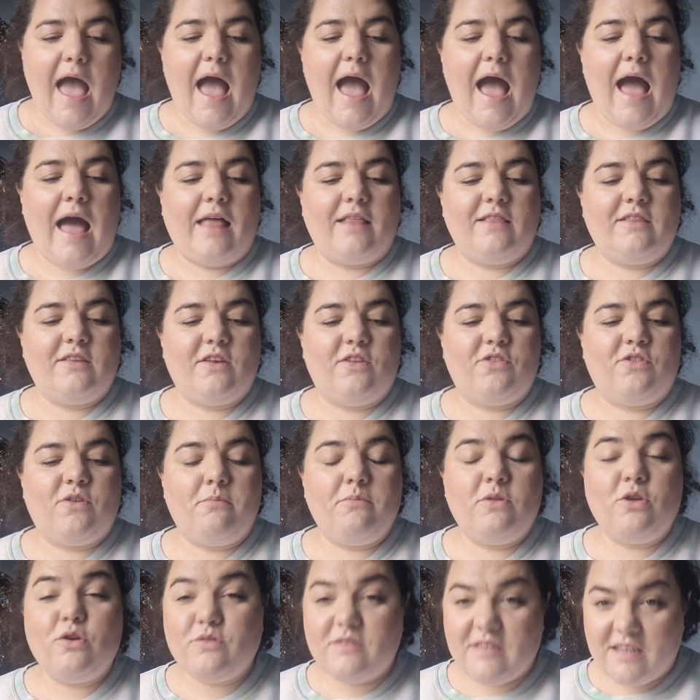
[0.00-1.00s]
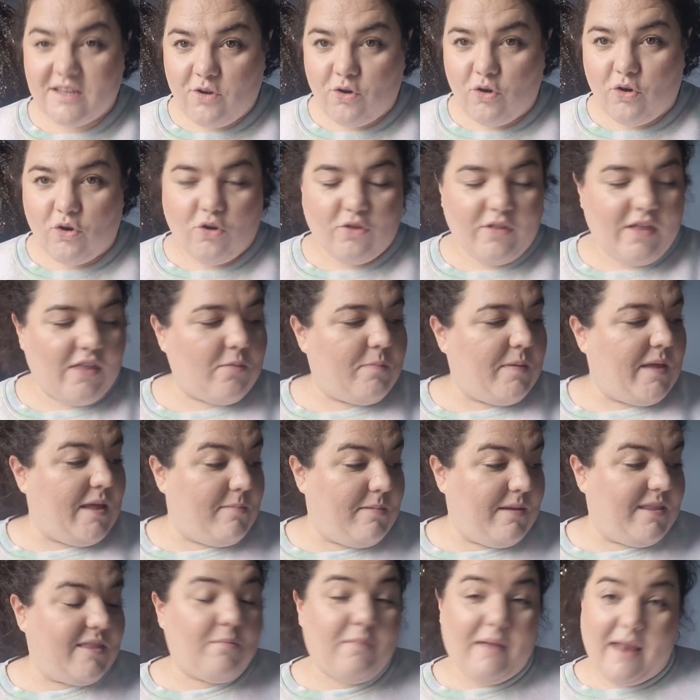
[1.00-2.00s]
And the musical that the
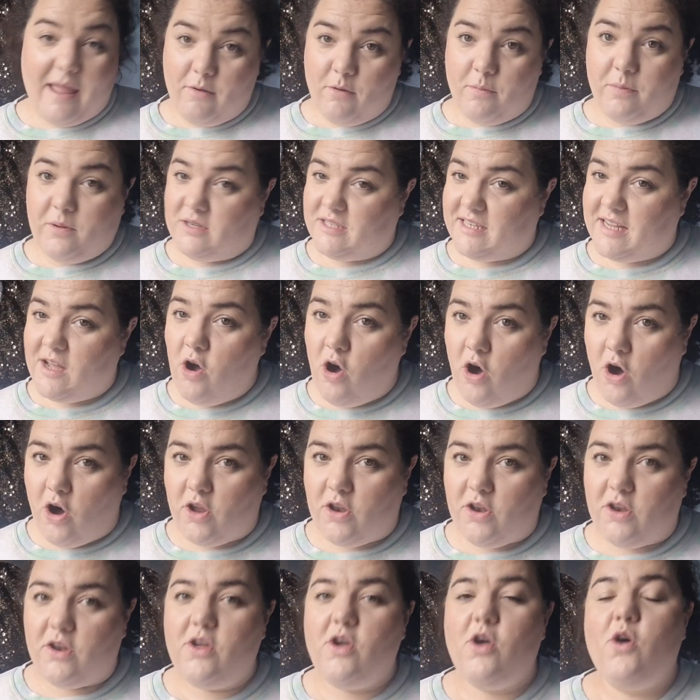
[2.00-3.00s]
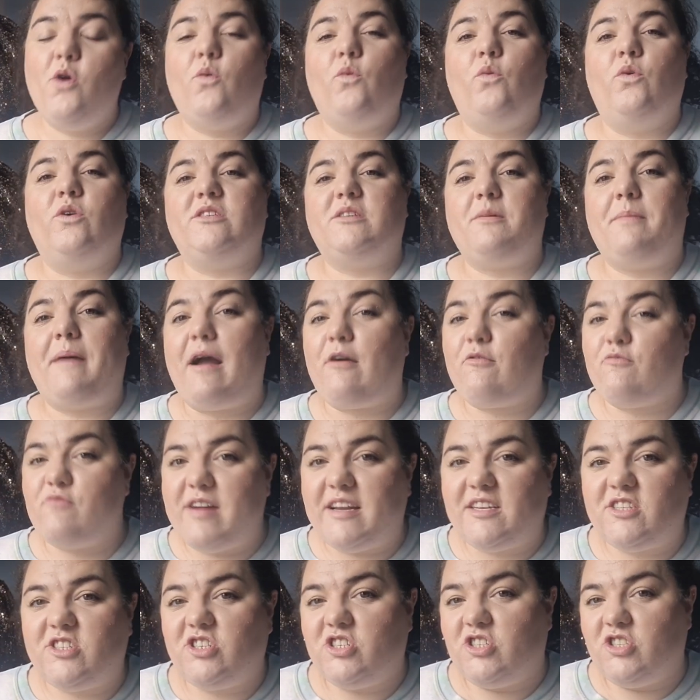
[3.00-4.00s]
people in the play were putting on was about
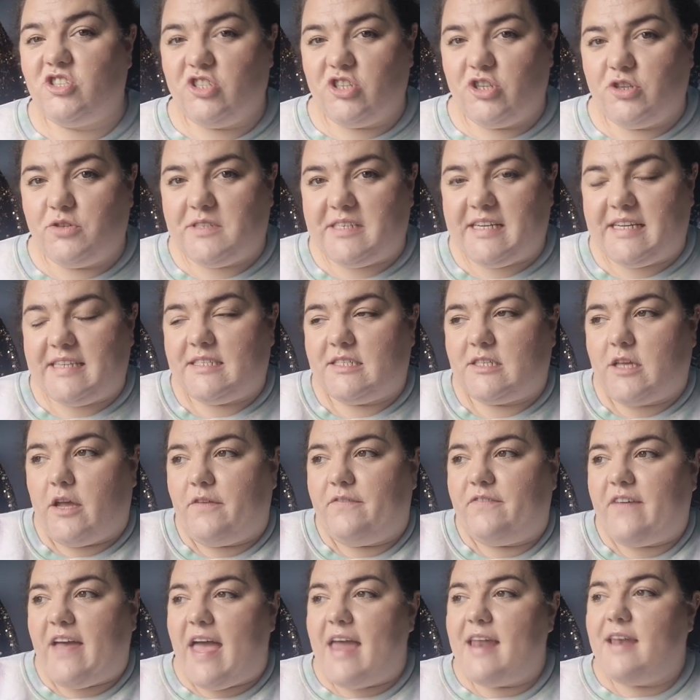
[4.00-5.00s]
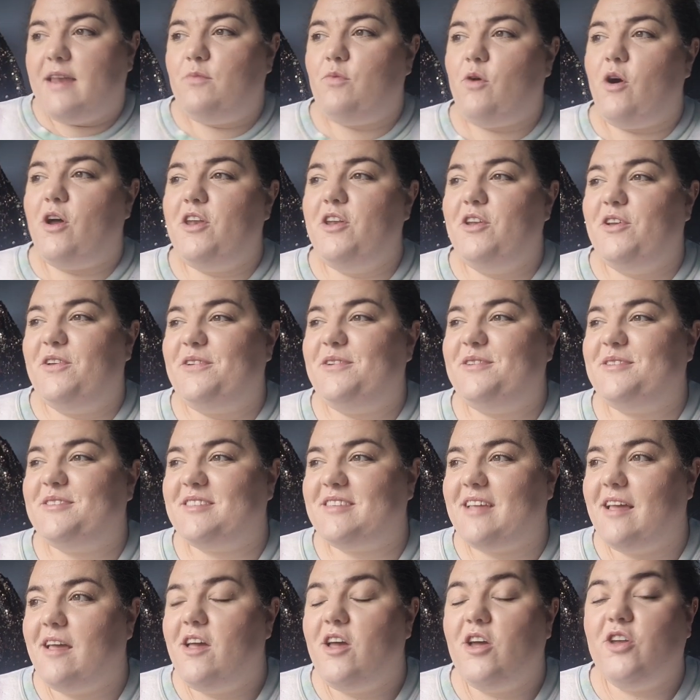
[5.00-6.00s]
Richard and Judy. So for anyone
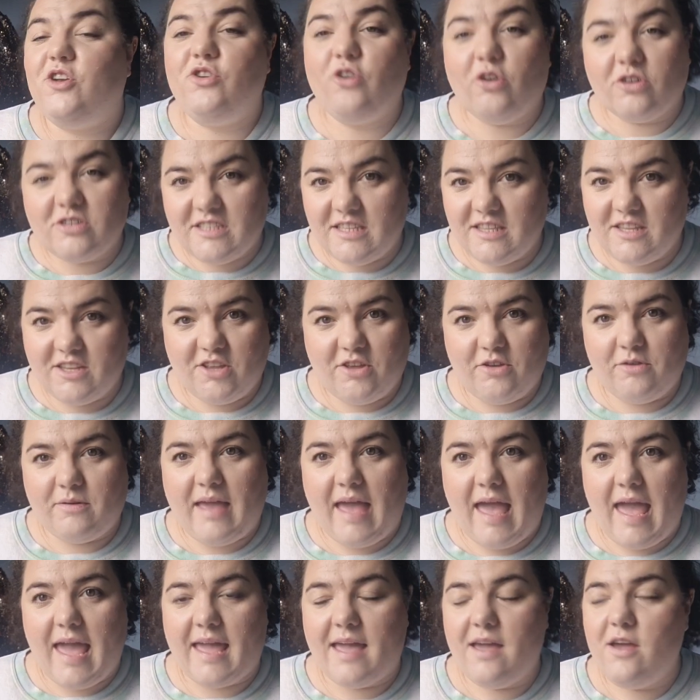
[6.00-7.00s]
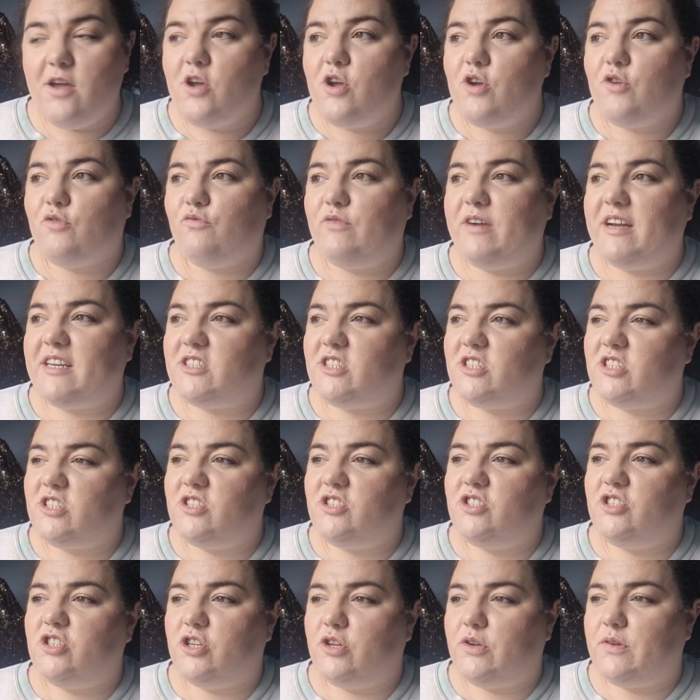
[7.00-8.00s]
who's not in the UK, Richard
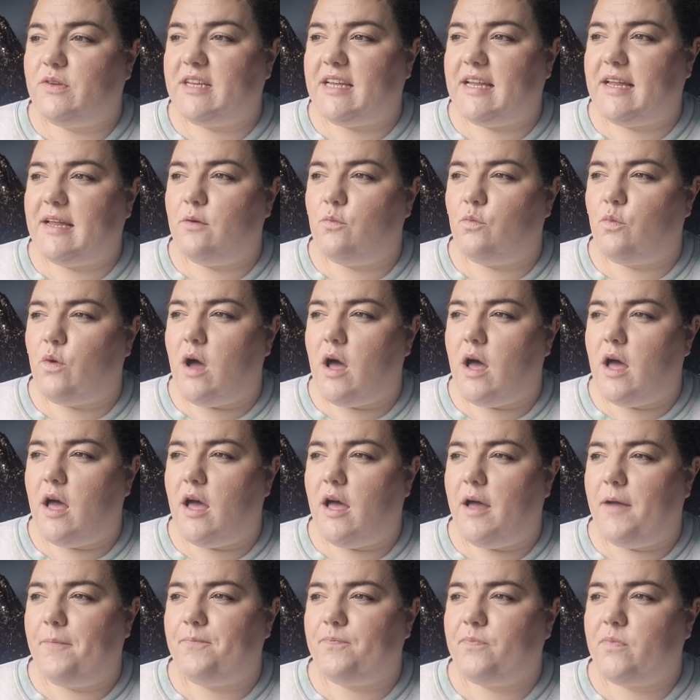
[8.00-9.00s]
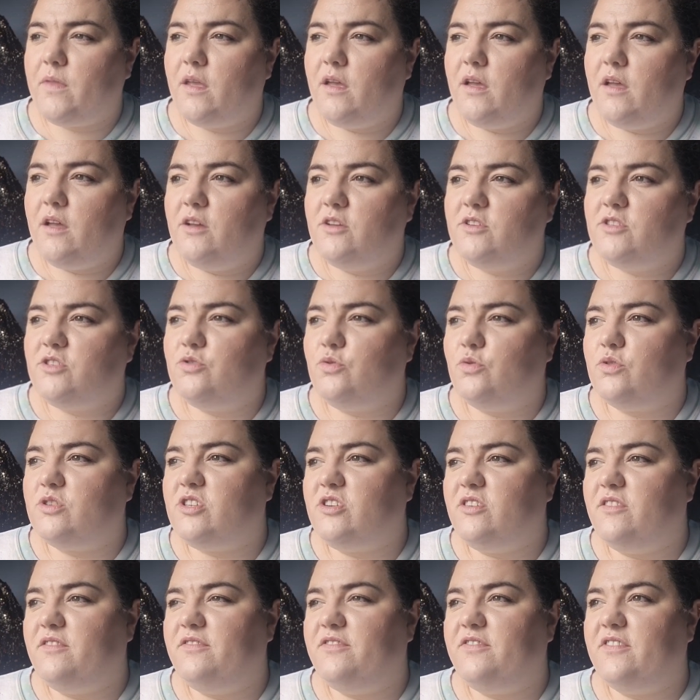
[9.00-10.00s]
and Judy were sort
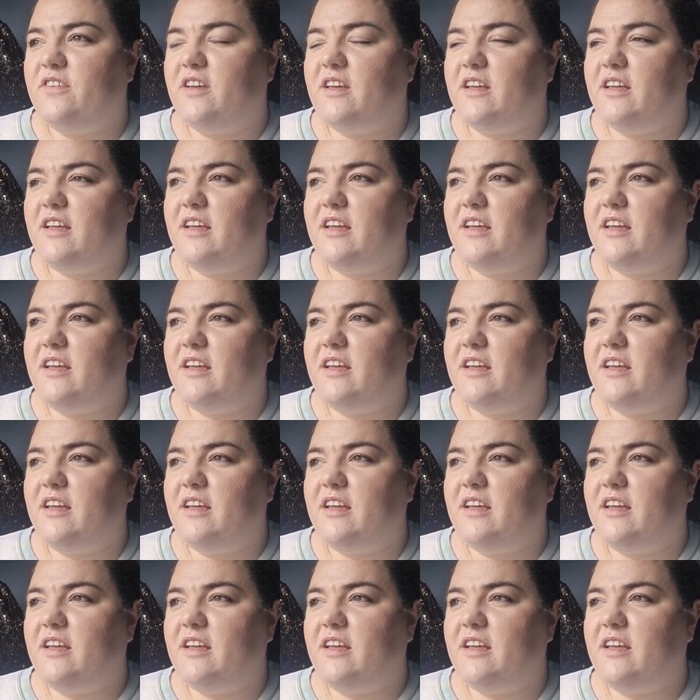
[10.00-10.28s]
of